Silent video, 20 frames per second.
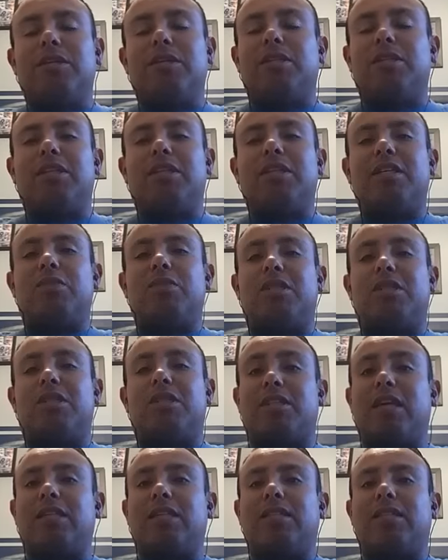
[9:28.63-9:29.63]
to the team, which is
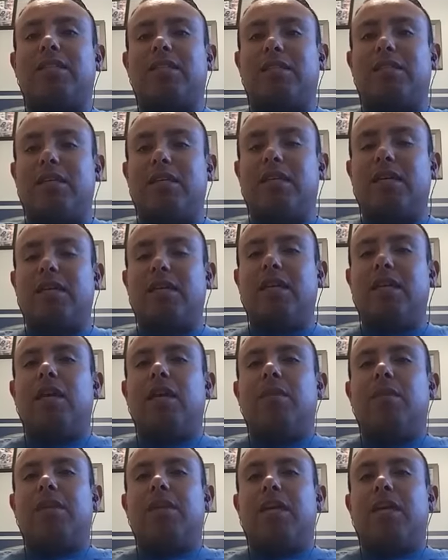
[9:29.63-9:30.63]
nice to see.
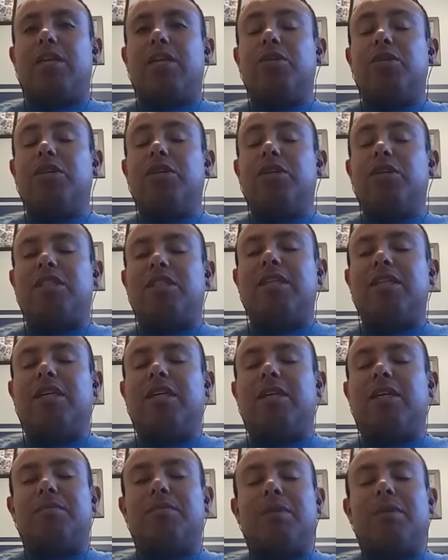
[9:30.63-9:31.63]
But yeah, it's really good to see
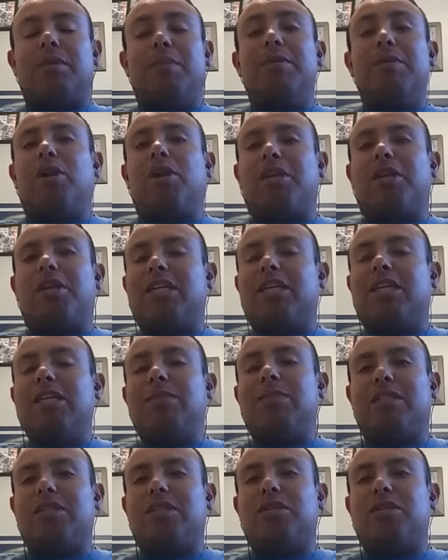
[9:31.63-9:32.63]
a mid-market team,
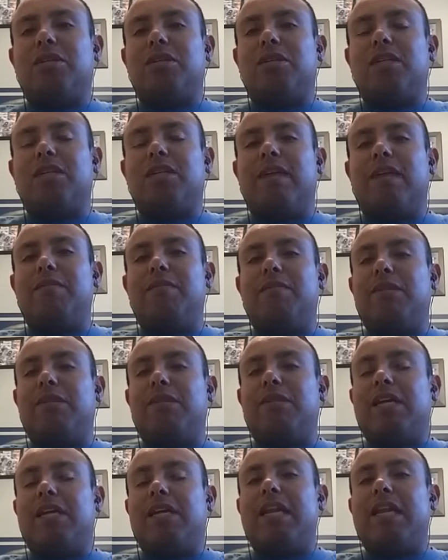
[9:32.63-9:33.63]
essentially. They haven't done
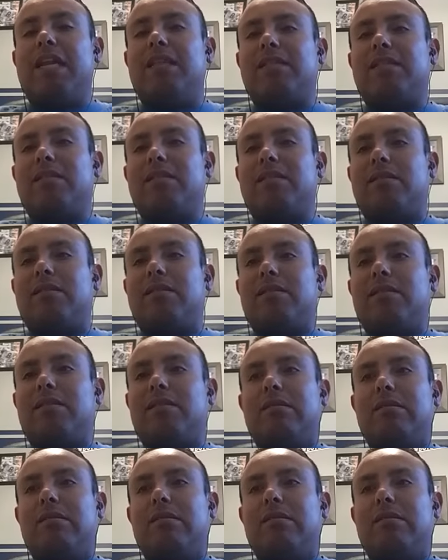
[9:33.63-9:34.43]
anything since